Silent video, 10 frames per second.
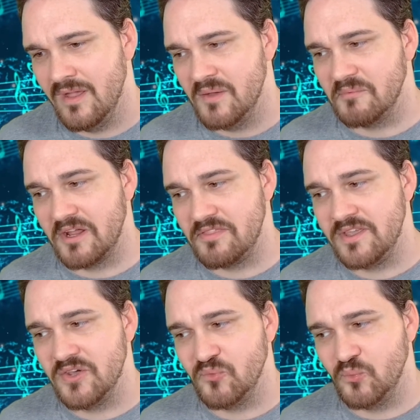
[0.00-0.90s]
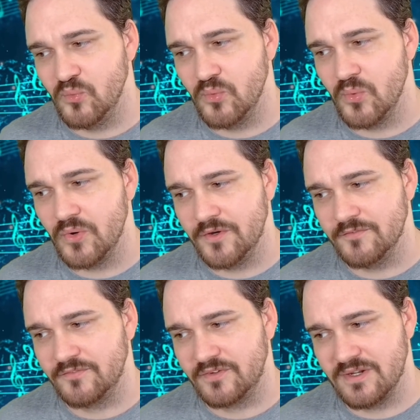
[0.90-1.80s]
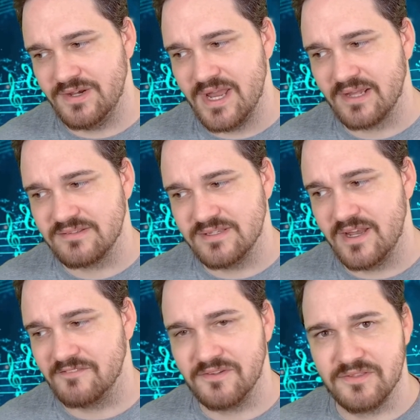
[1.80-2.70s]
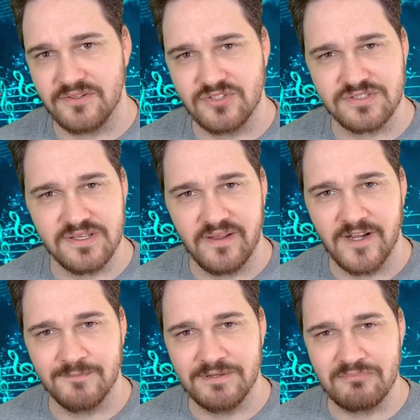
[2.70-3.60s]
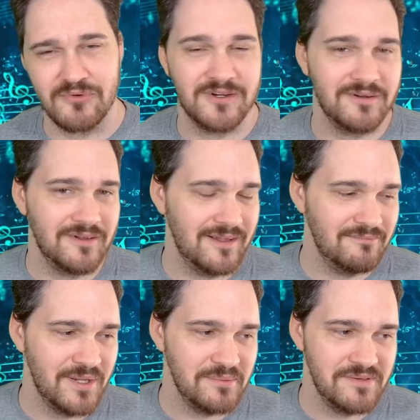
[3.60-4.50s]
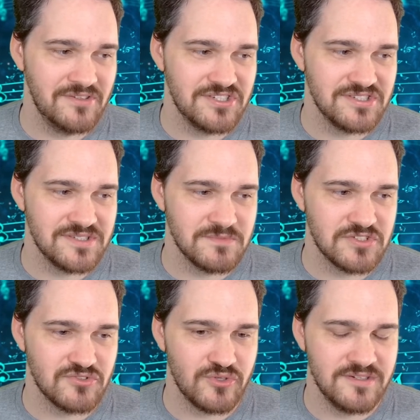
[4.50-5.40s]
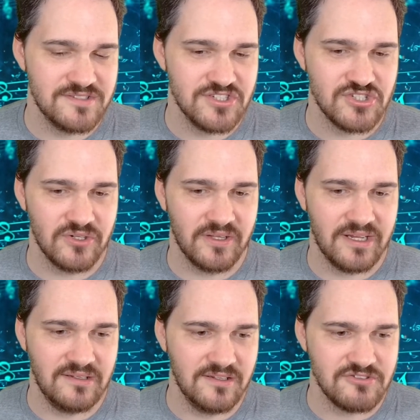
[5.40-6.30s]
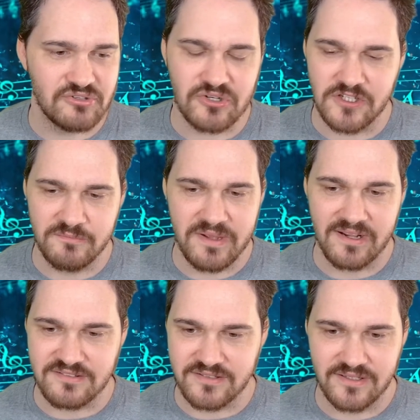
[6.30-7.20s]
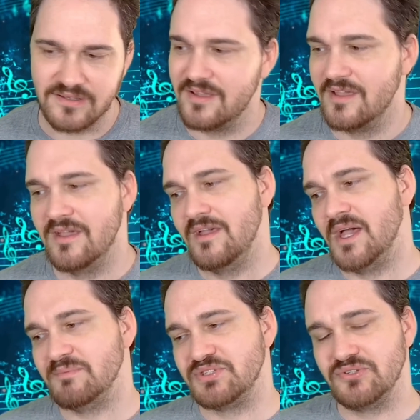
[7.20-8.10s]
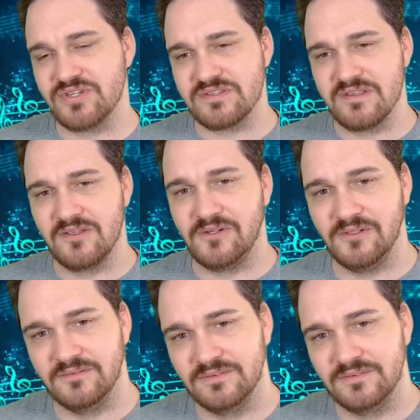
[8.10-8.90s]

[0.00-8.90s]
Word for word: But I think it would have connected everything just a hair bit more, and maybe even just some transitional ideas or callbacks. Like, I'm still just a little